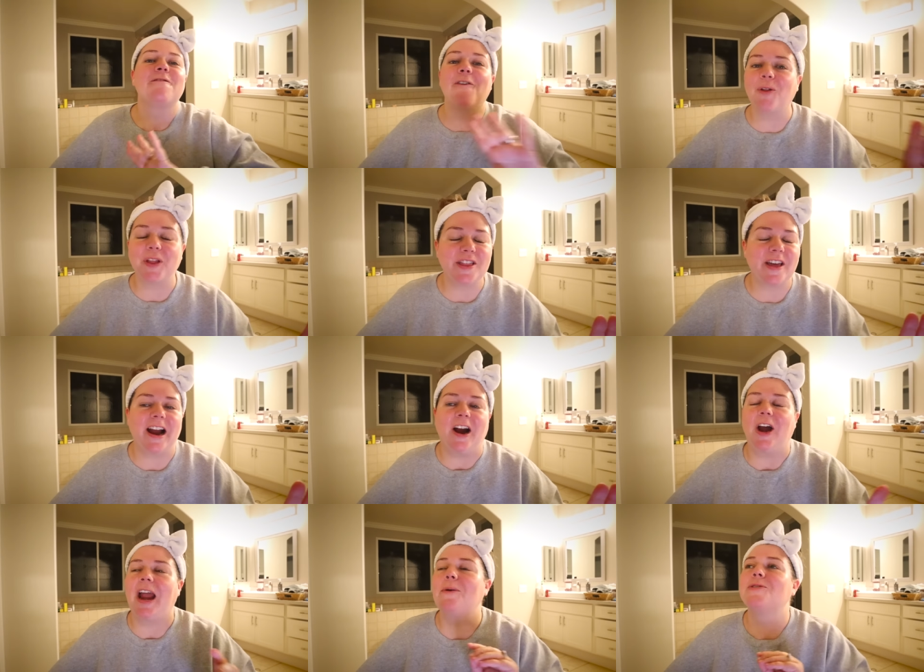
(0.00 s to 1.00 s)
fully
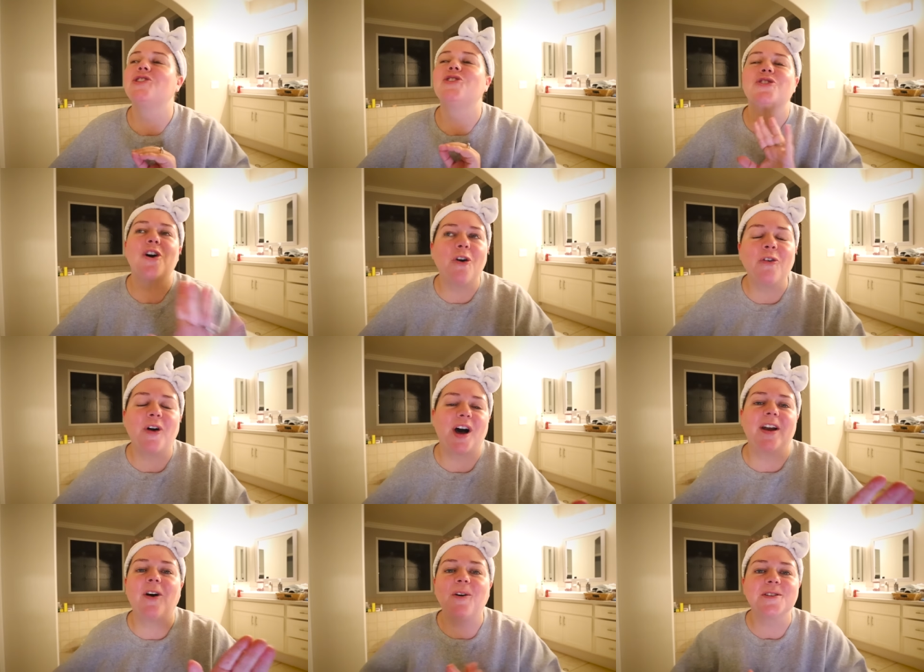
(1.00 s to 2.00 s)
there. It was so
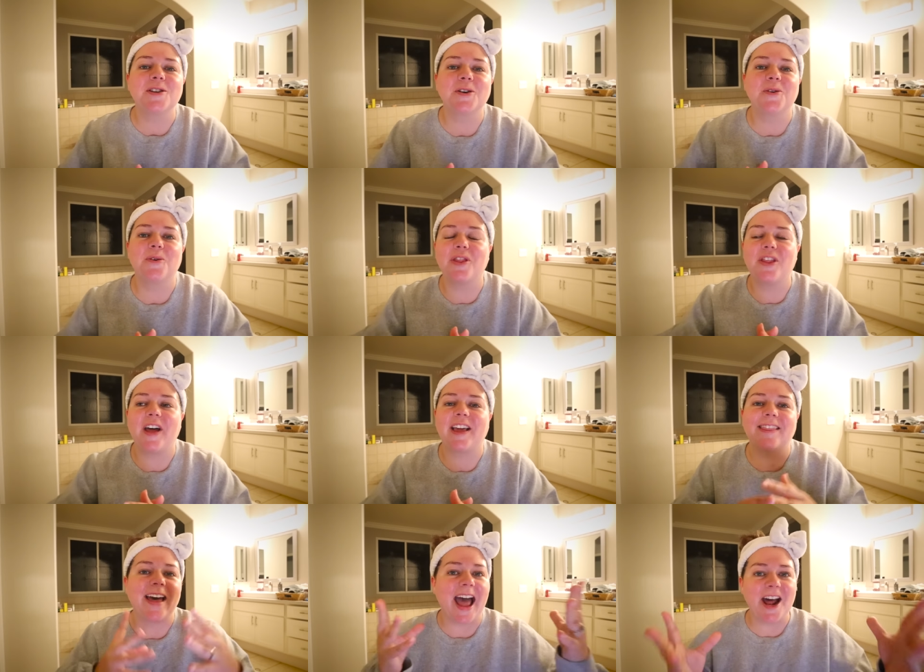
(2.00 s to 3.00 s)
fun. Also,
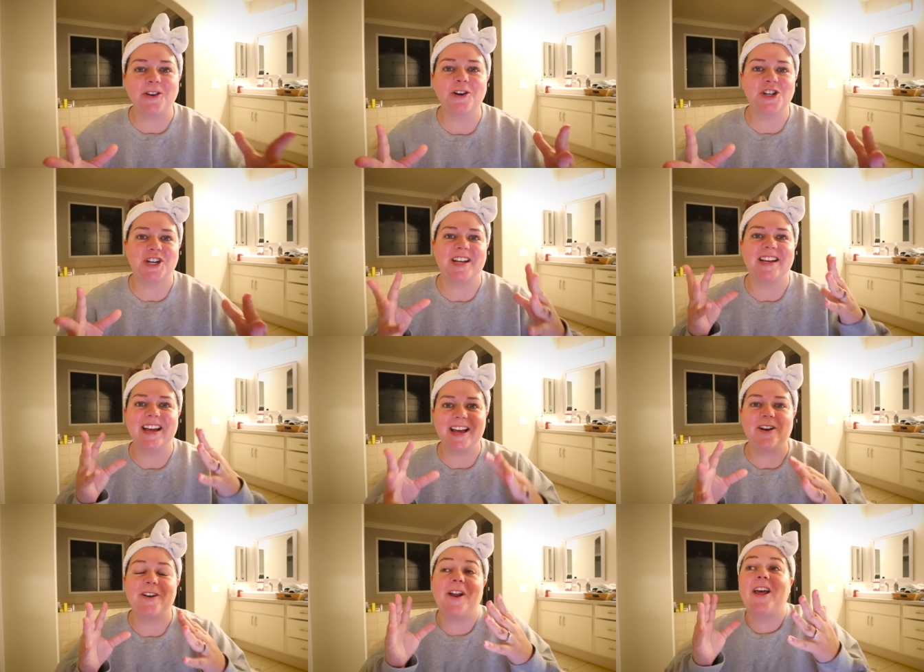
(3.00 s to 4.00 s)
like the energy
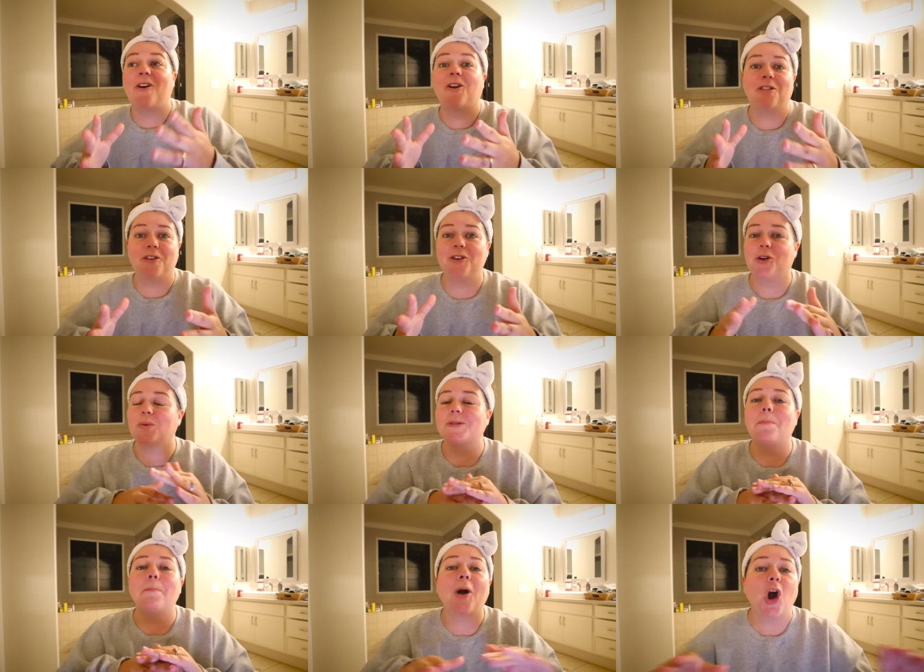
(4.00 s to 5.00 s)
in, in our theater
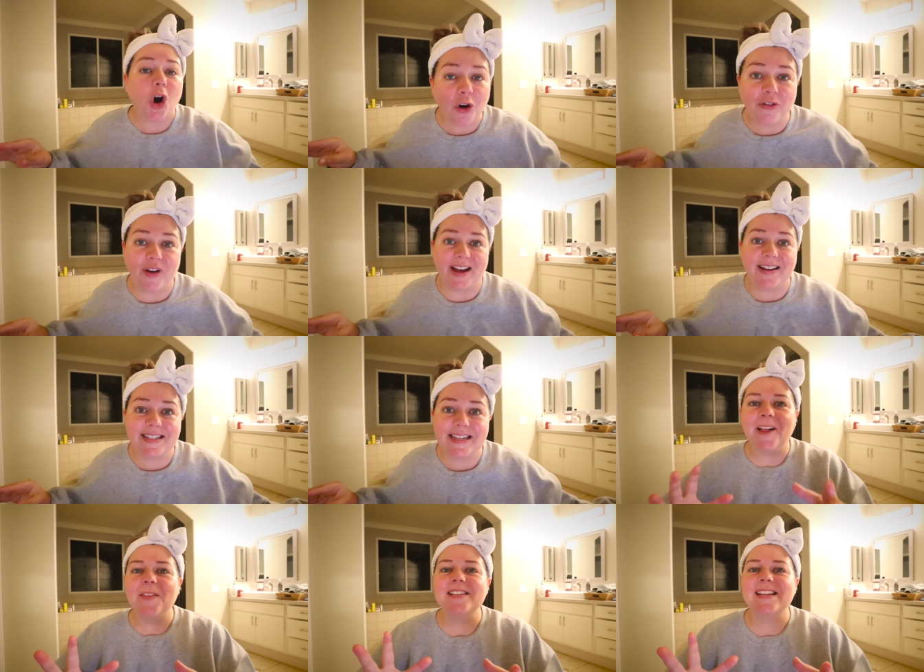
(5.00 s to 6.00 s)
was perfect
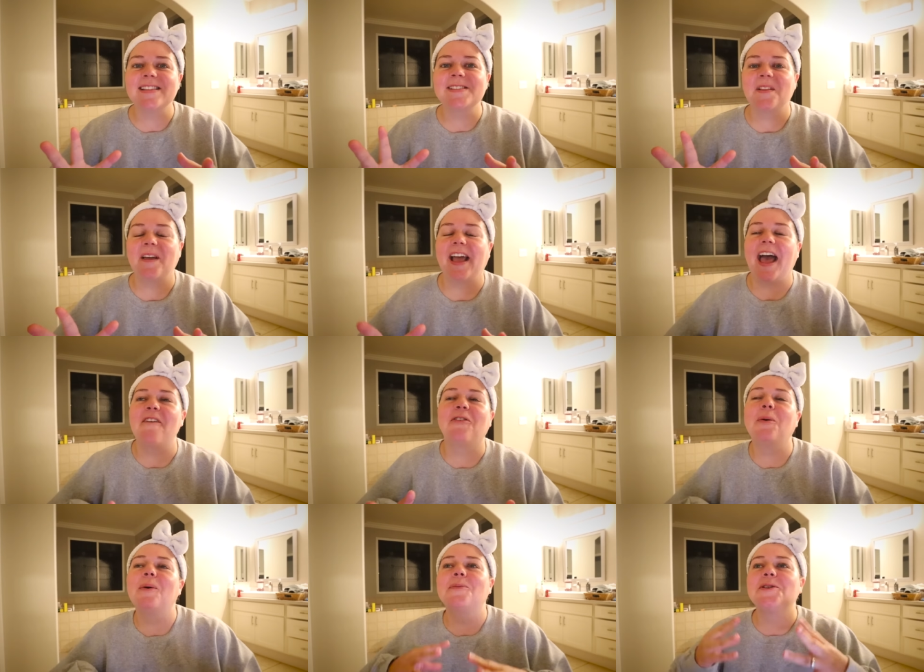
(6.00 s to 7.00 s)
in the sense that like
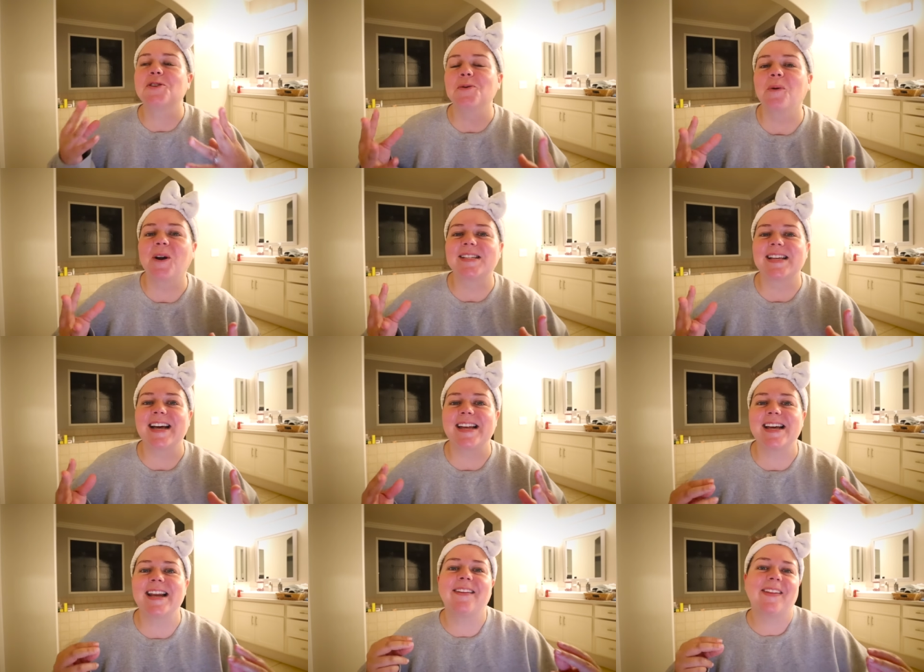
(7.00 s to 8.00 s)
everyone was super
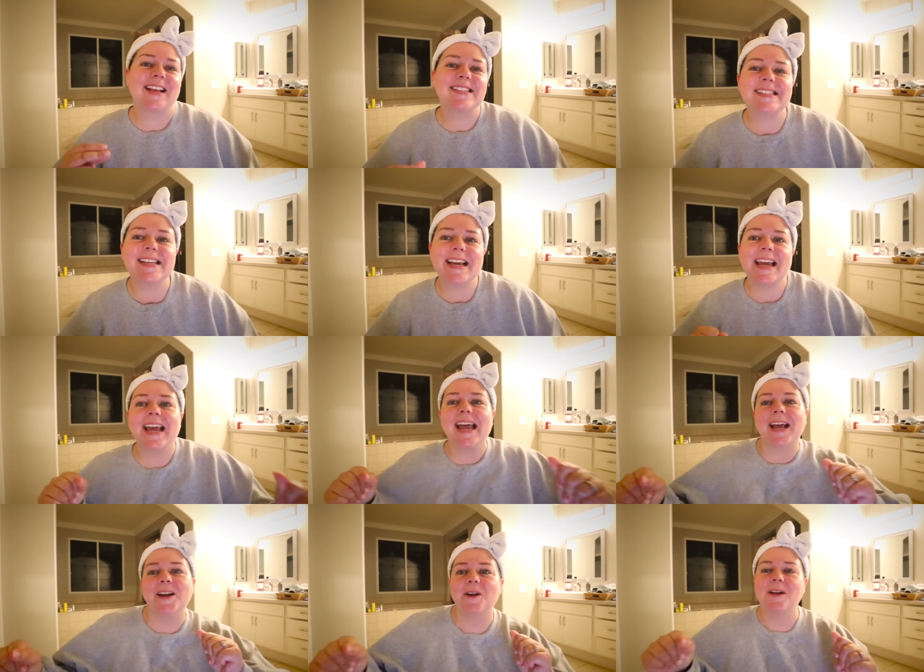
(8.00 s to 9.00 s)
excited and like
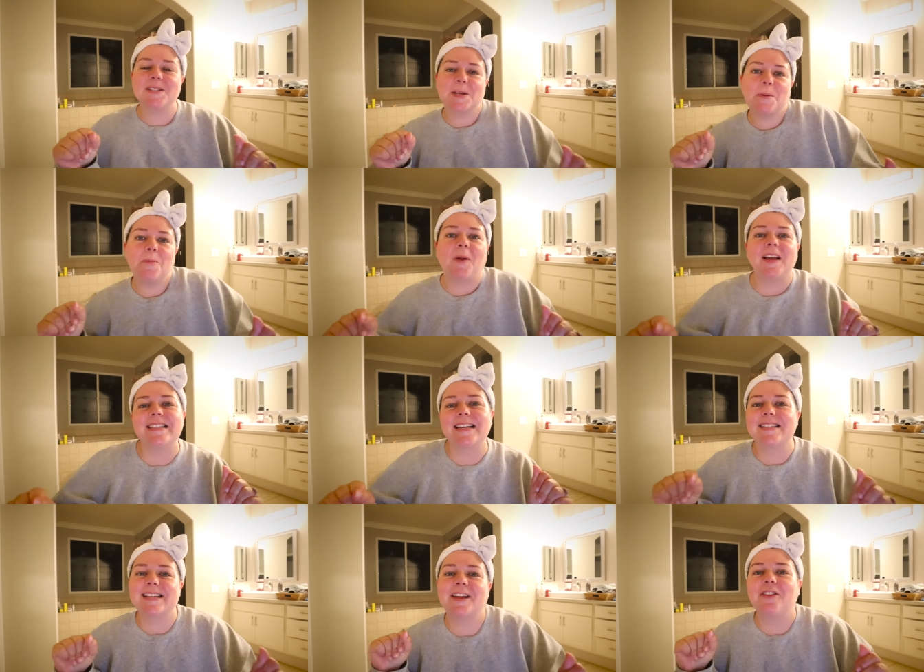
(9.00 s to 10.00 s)
singing and you could see people like
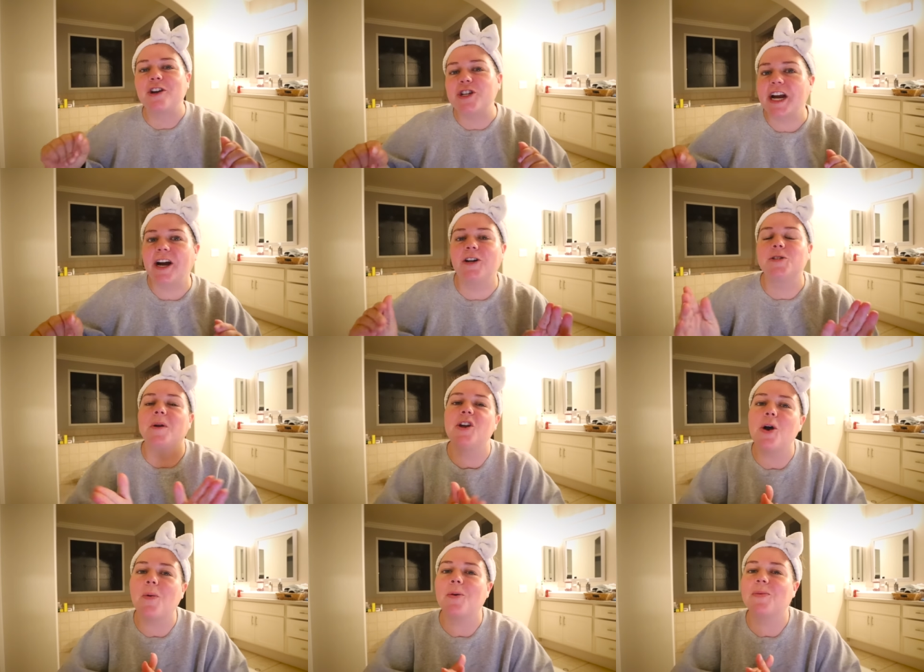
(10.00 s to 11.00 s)
dancing in their chairs, but
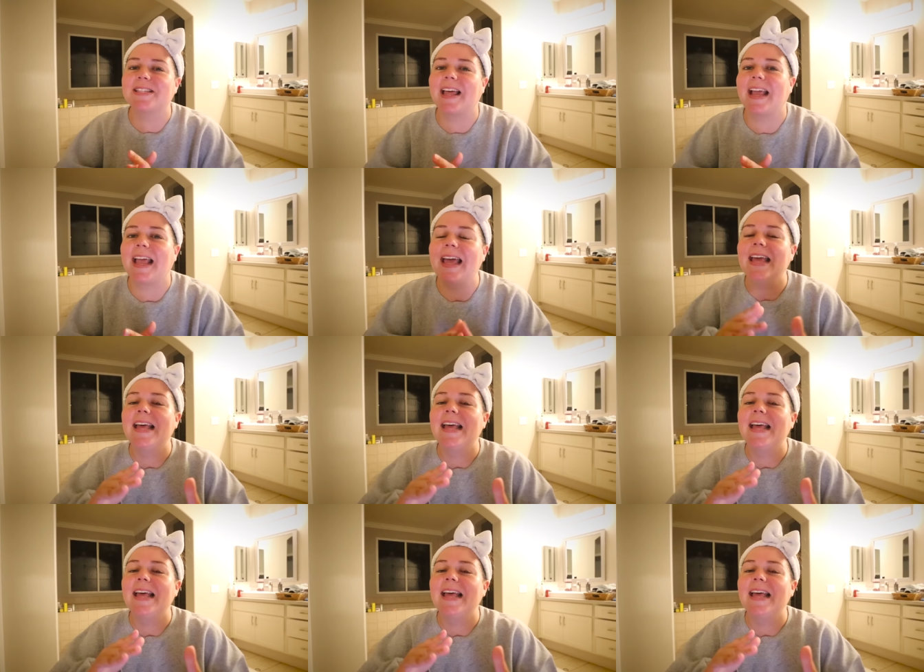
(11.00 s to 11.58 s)
no one was like